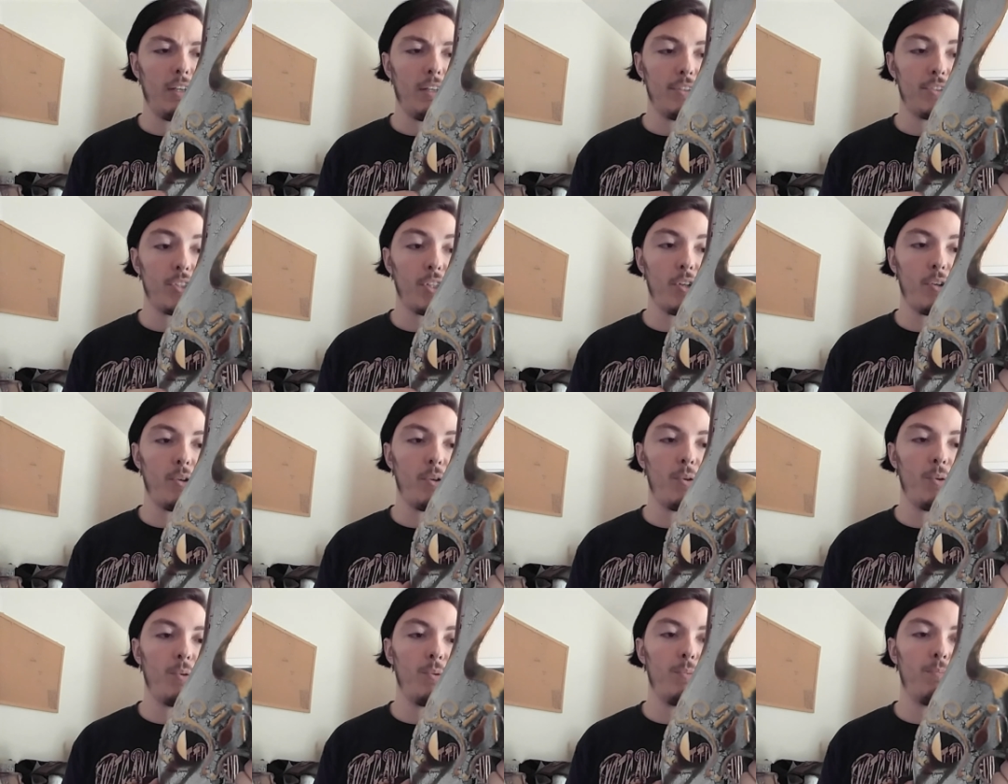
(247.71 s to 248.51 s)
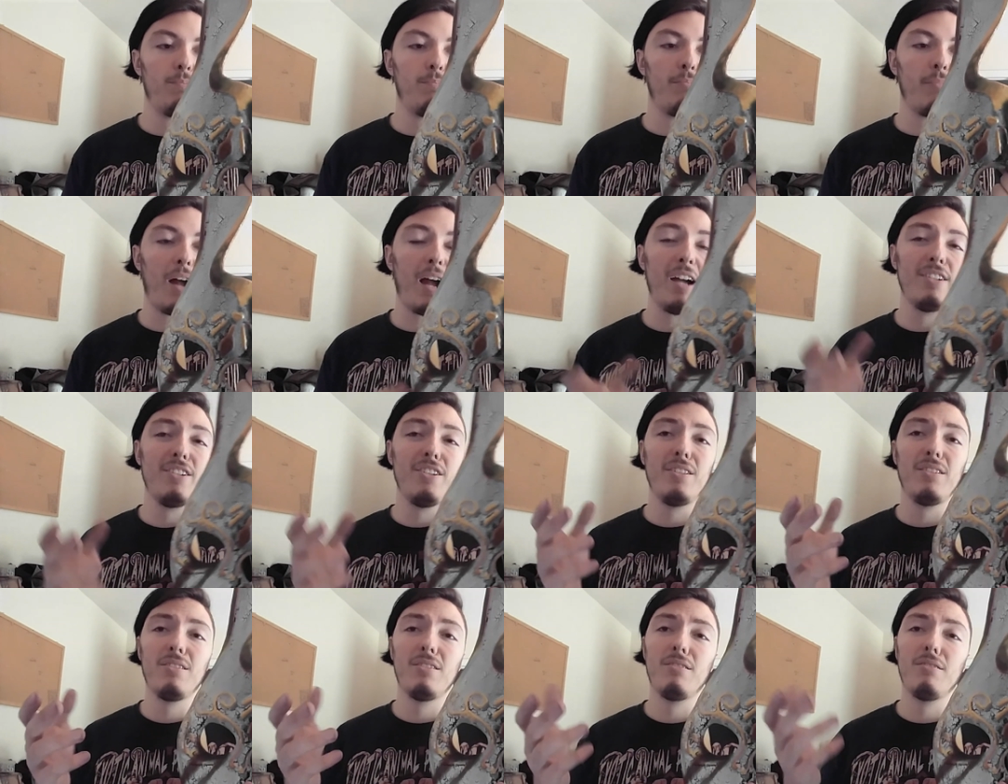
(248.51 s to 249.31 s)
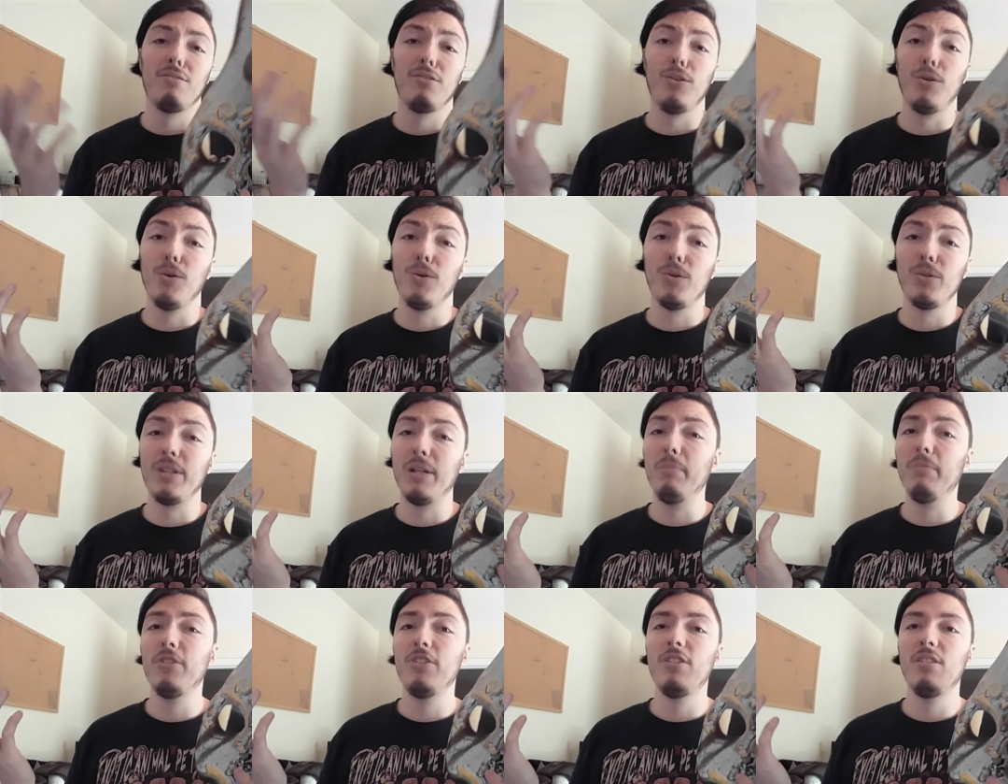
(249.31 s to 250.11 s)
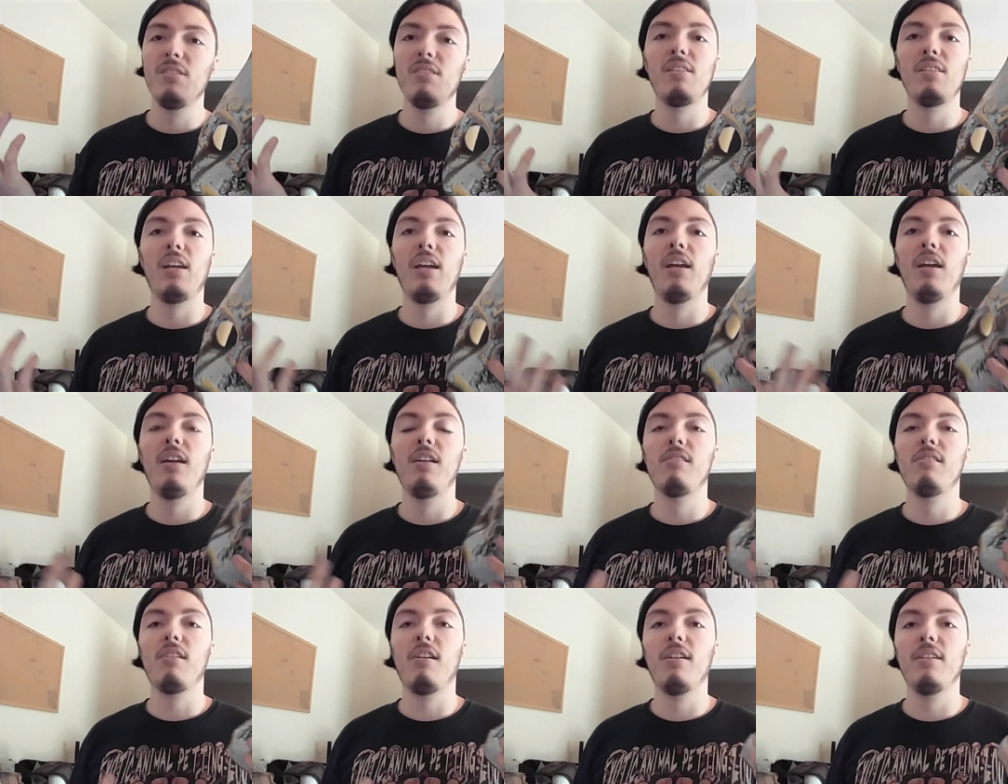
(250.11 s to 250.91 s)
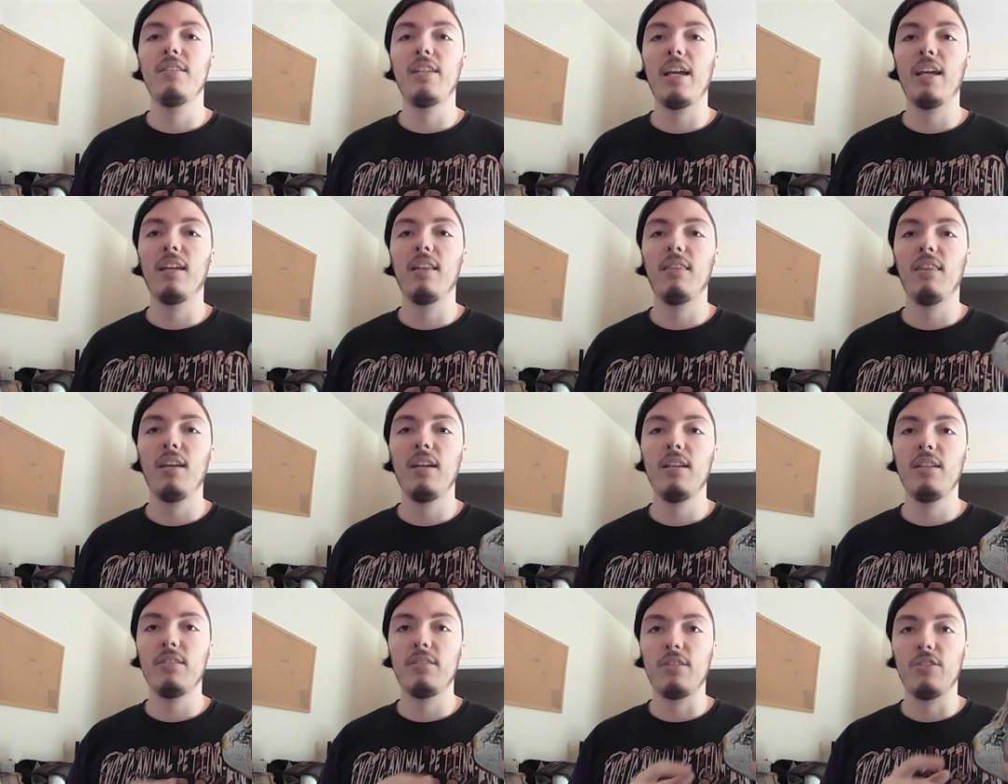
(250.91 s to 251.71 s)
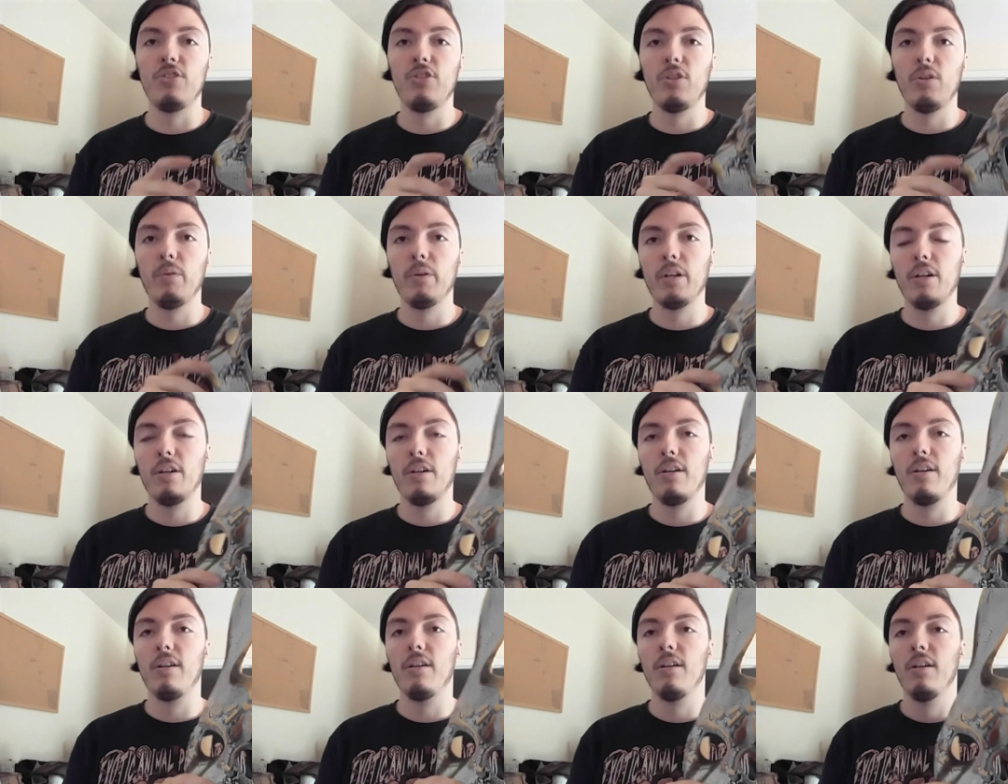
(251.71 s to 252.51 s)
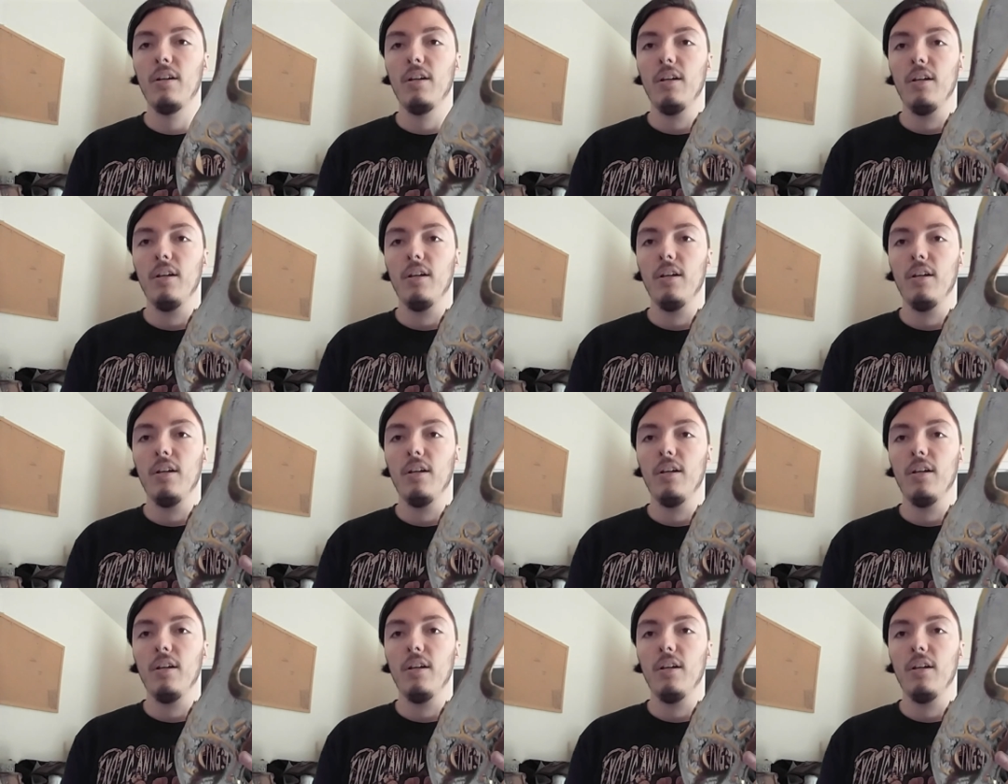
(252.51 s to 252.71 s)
So, I just Googled images and started taking things and showing her